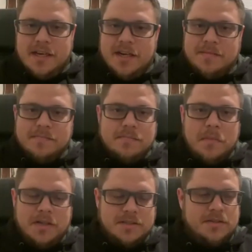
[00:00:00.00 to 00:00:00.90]
I caught a
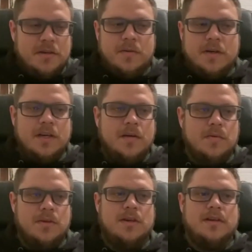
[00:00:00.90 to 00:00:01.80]
monster over at
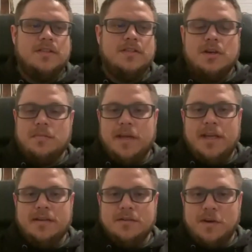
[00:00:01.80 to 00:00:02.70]
Cumberland on a jerk
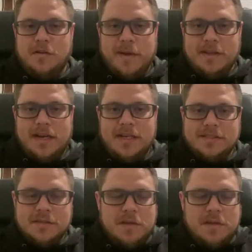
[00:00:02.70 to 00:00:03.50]
bait on 12-pound line.